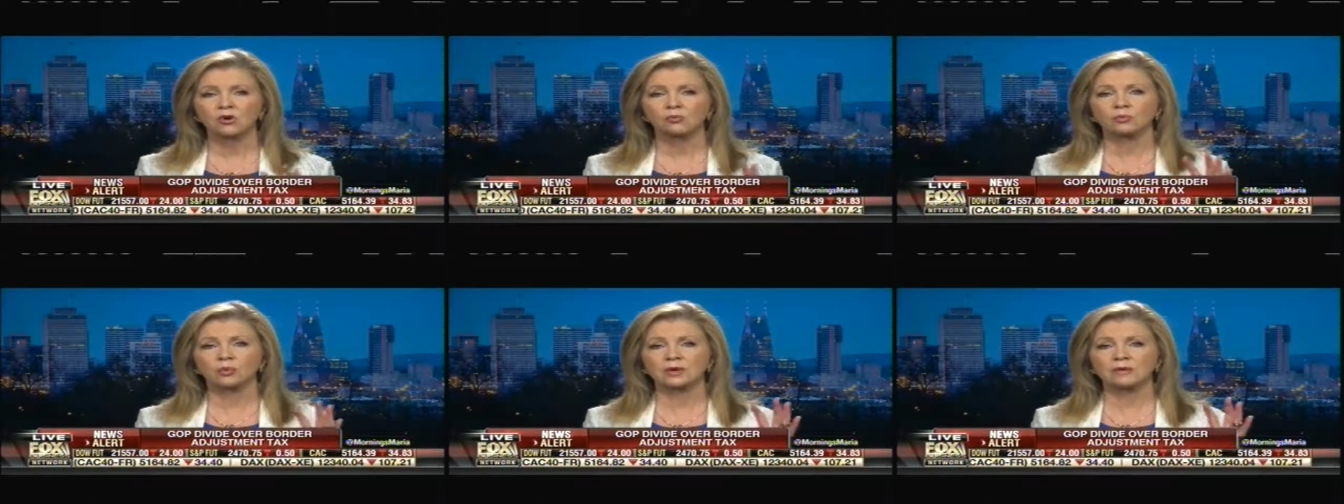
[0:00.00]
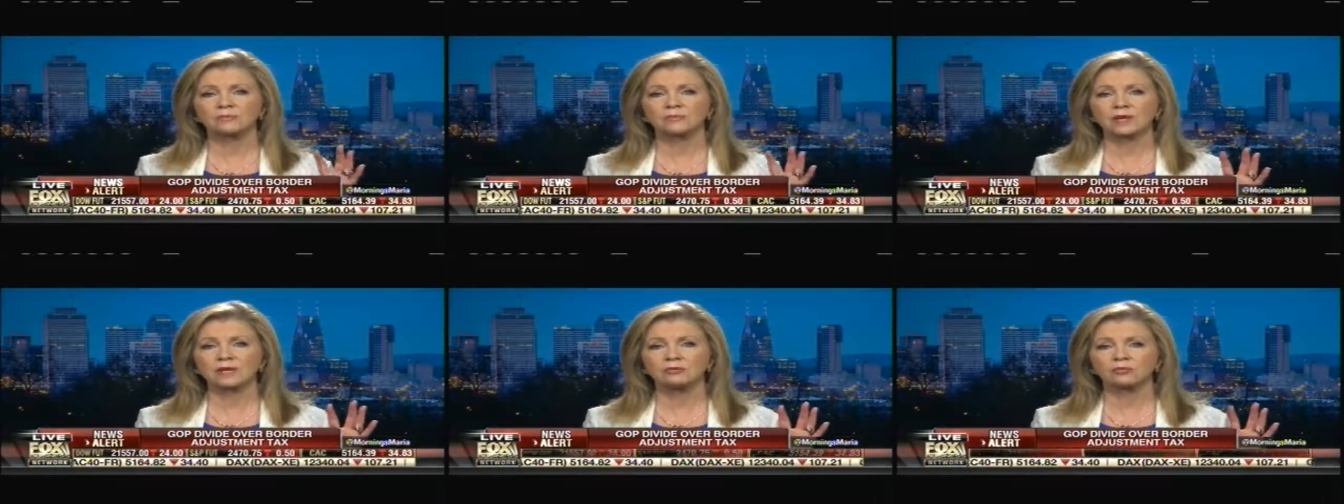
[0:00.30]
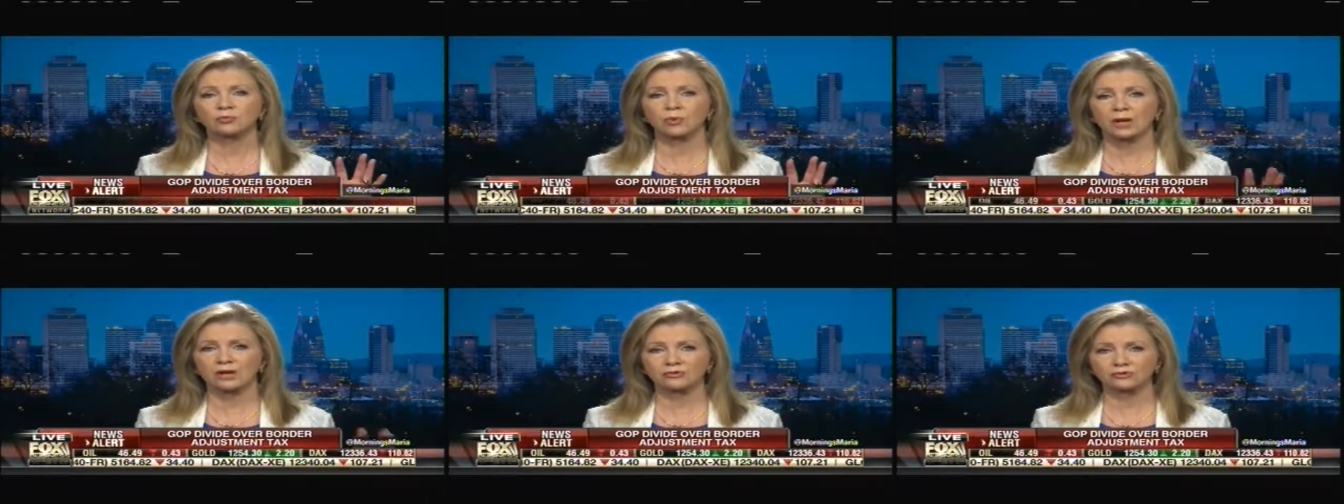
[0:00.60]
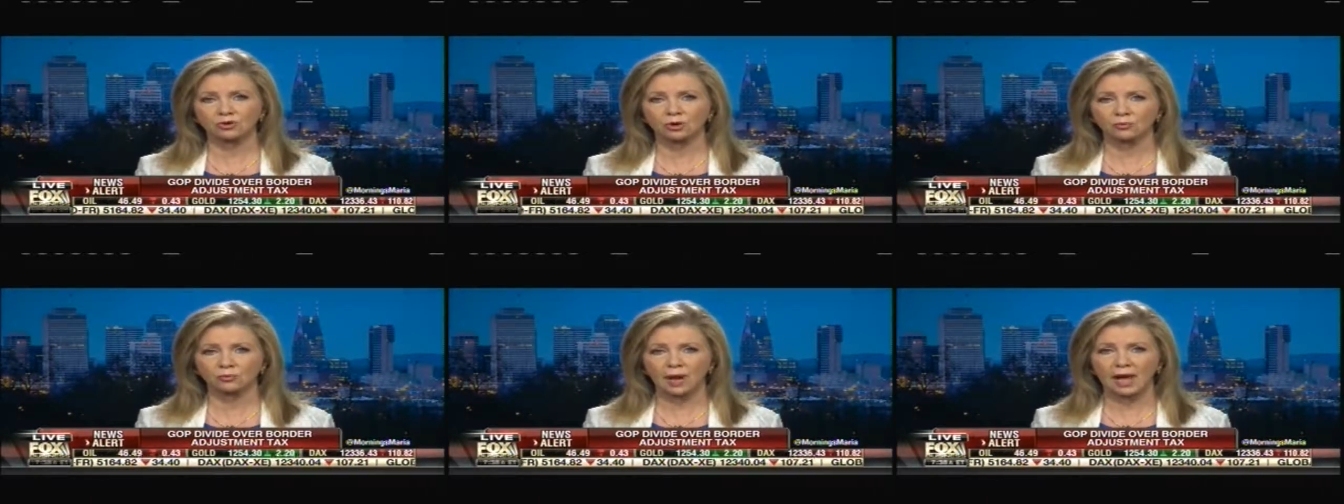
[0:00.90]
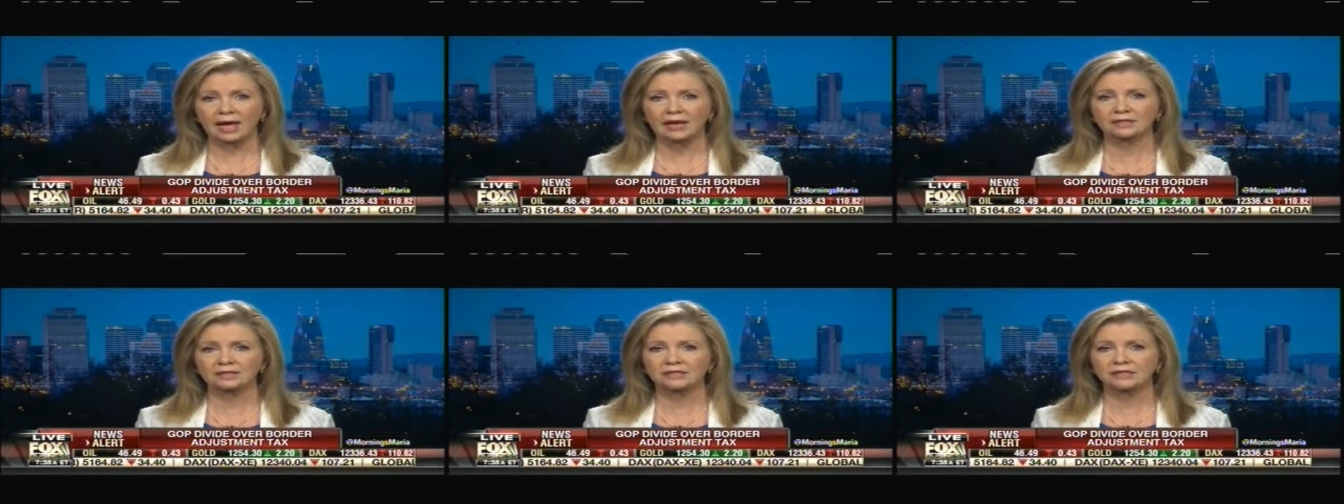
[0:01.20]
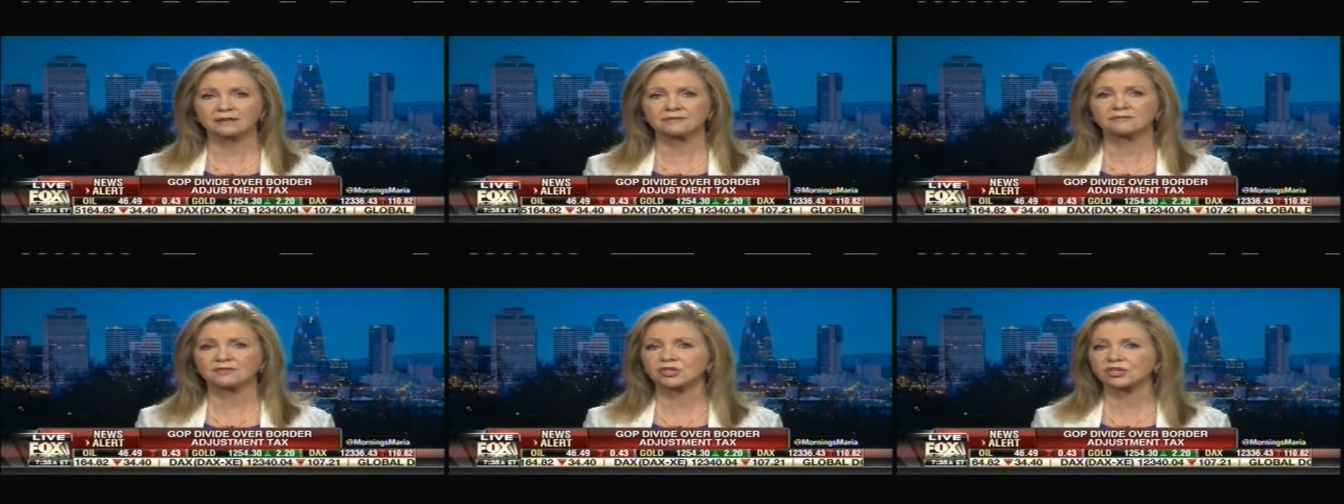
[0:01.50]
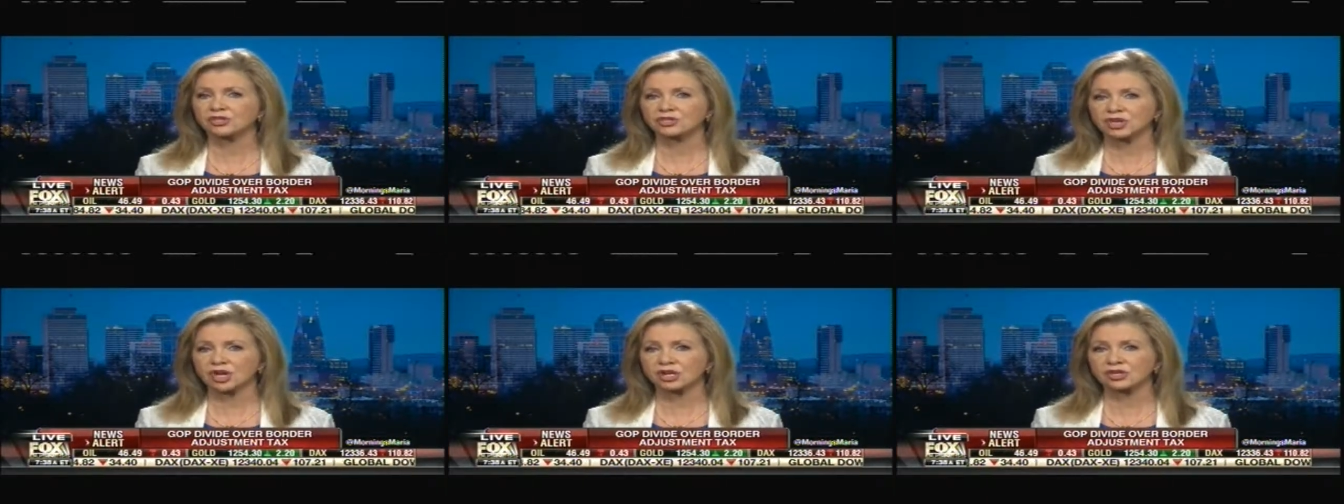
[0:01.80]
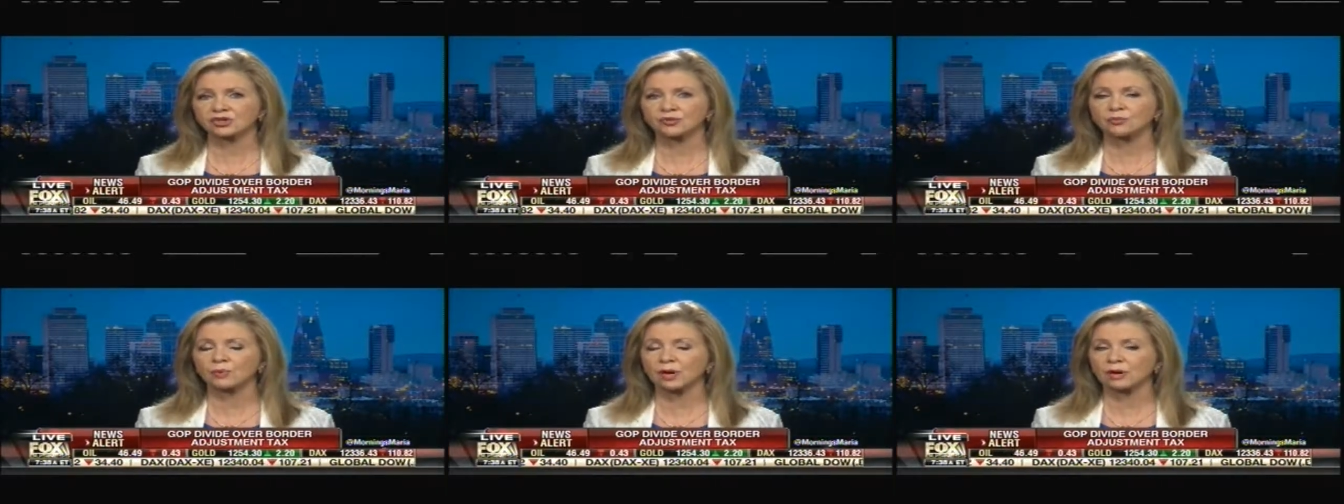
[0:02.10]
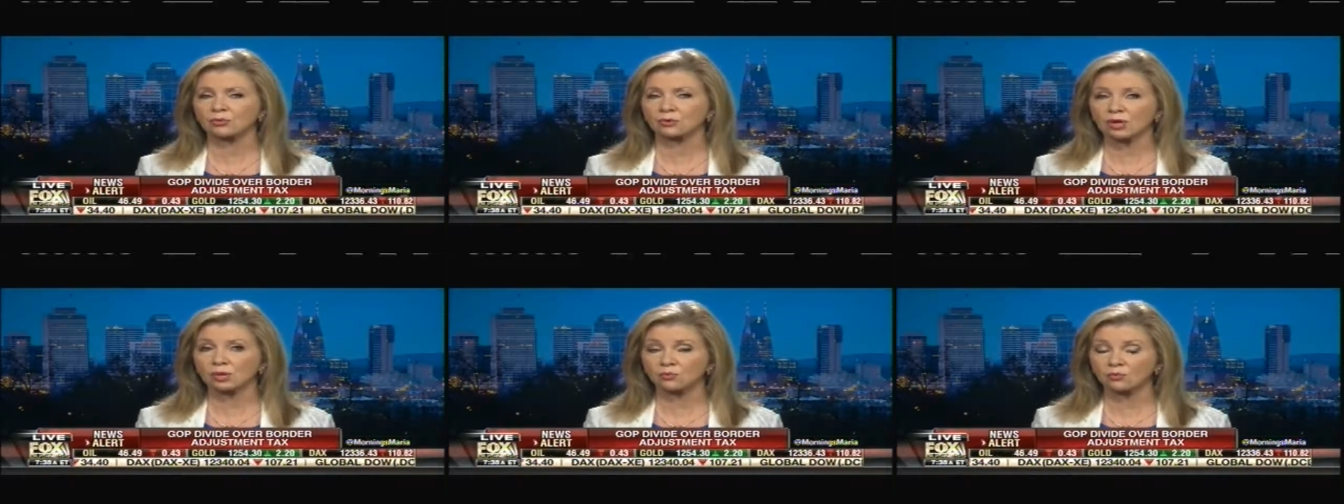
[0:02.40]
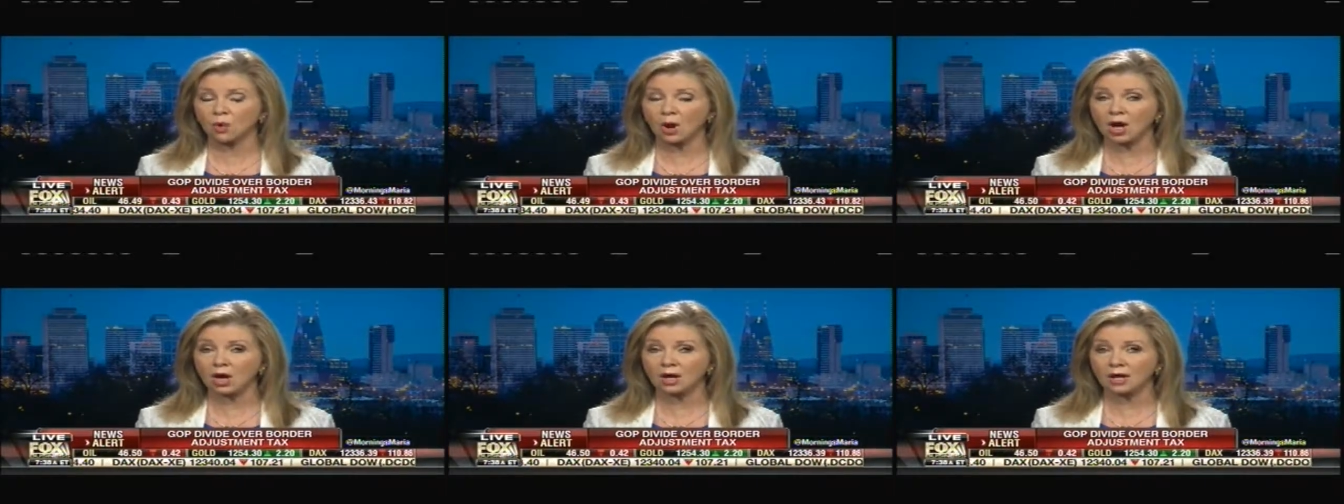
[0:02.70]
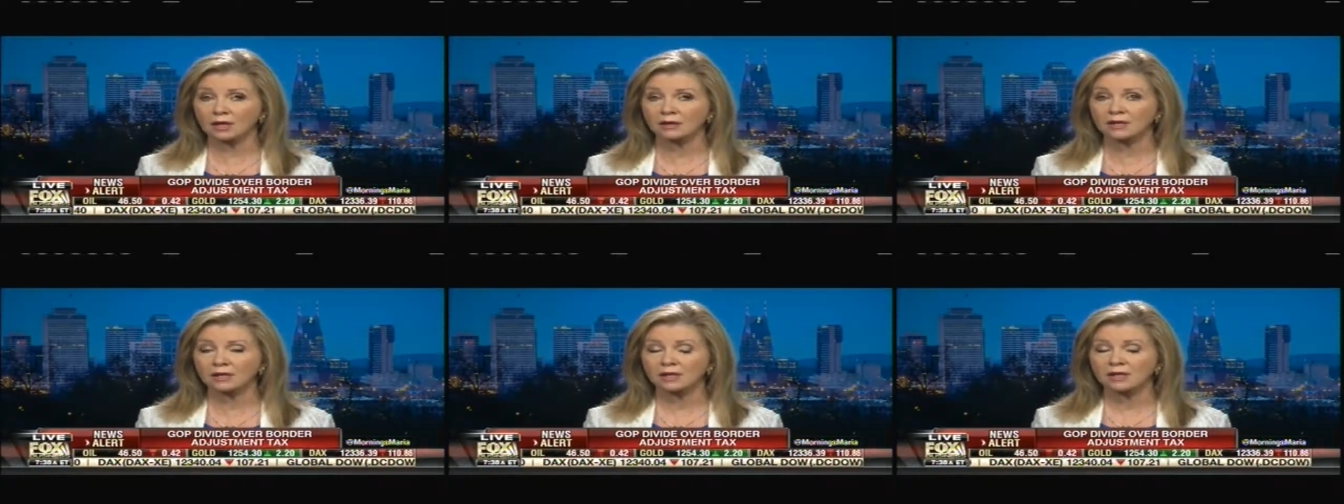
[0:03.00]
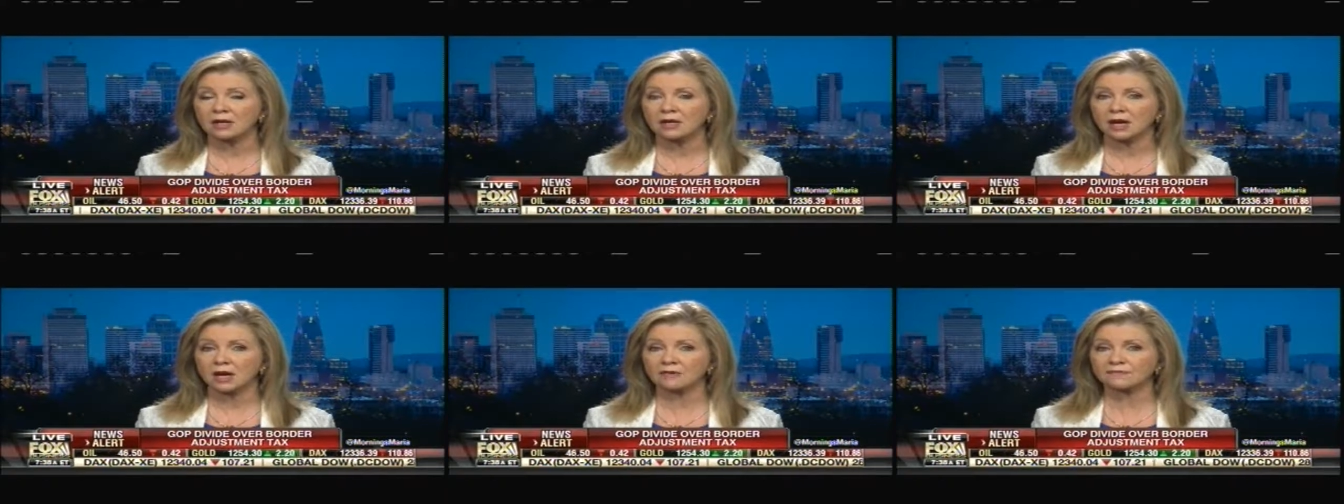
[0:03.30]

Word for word: will be retroactive to January 1 yeah.